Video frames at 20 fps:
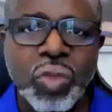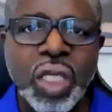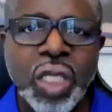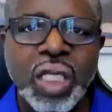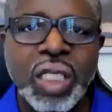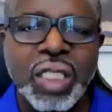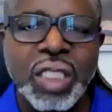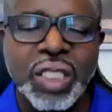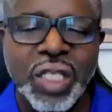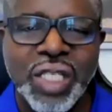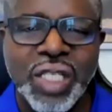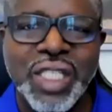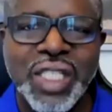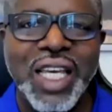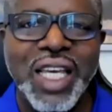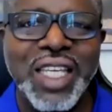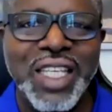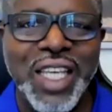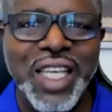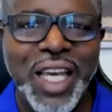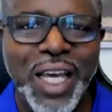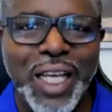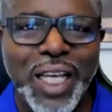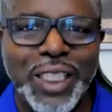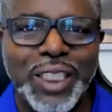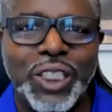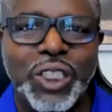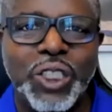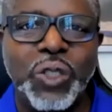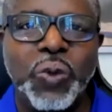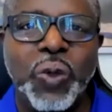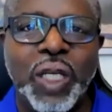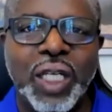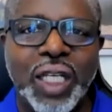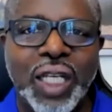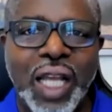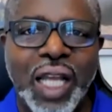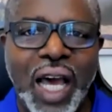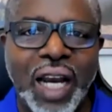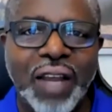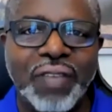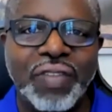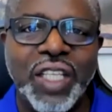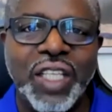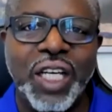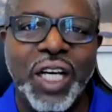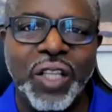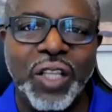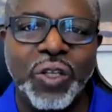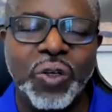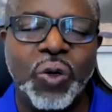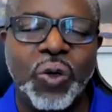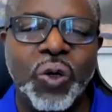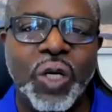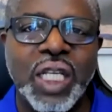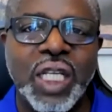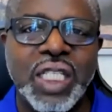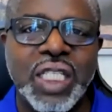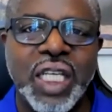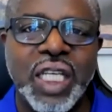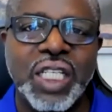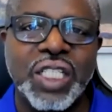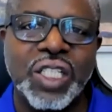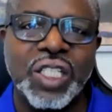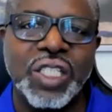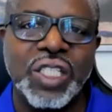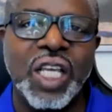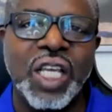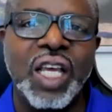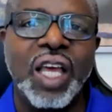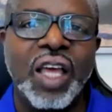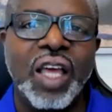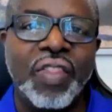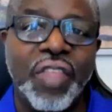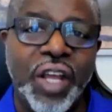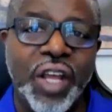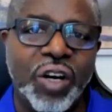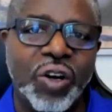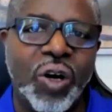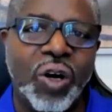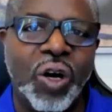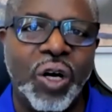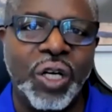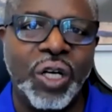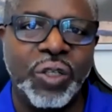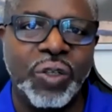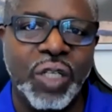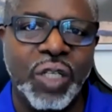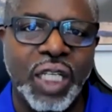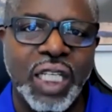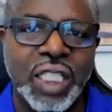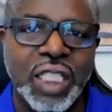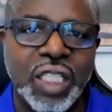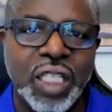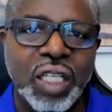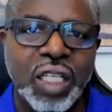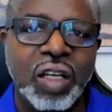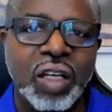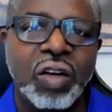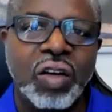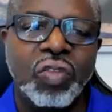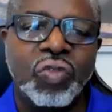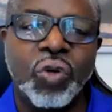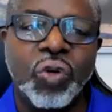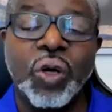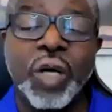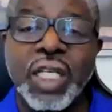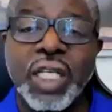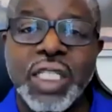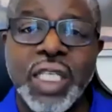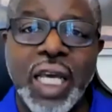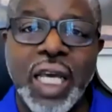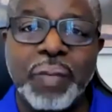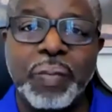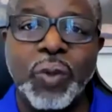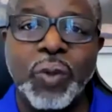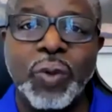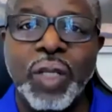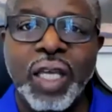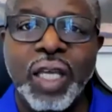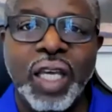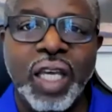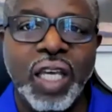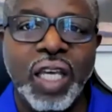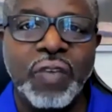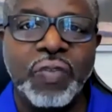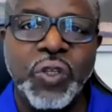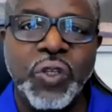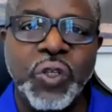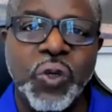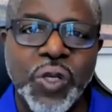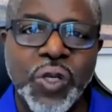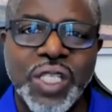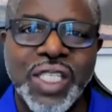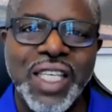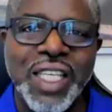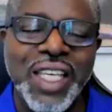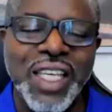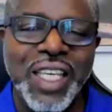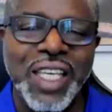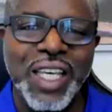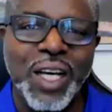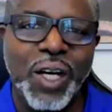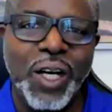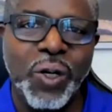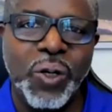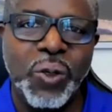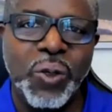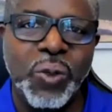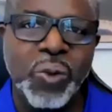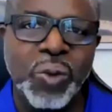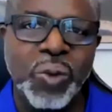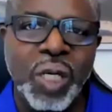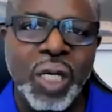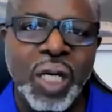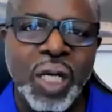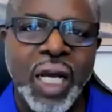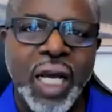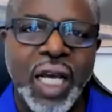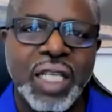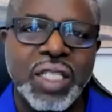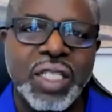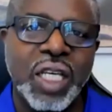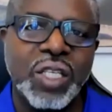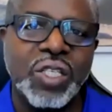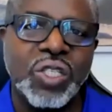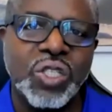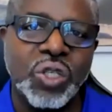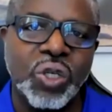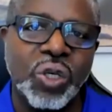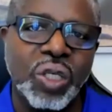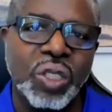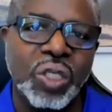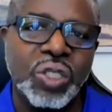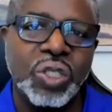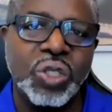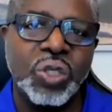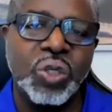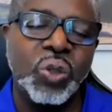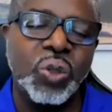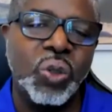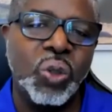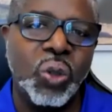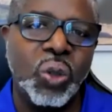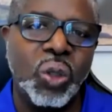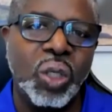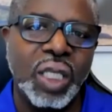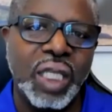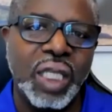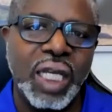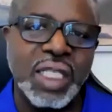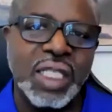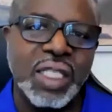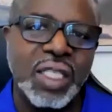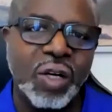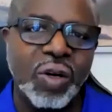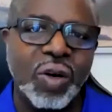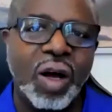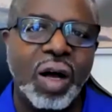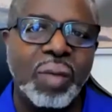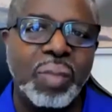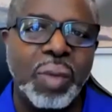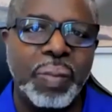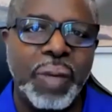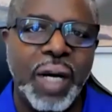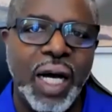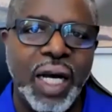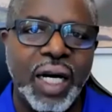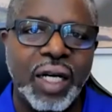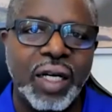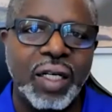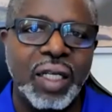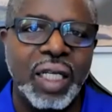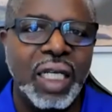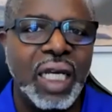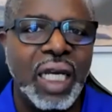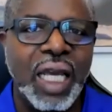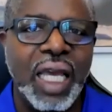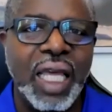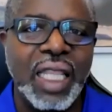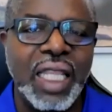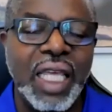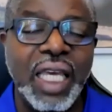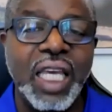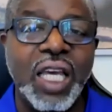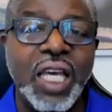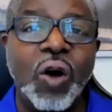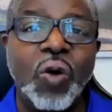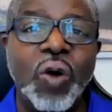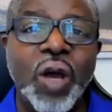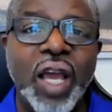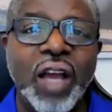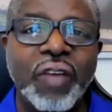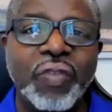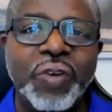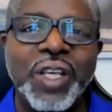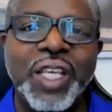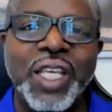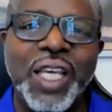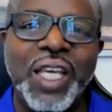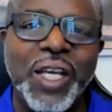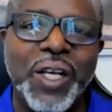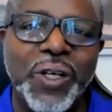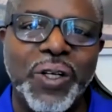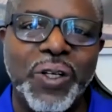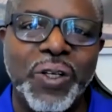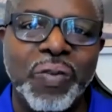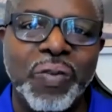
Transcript: to say yes to a lot of the other organizations that are on your list. For example, if your CEO has a certain school that's their alma mater and they go every year,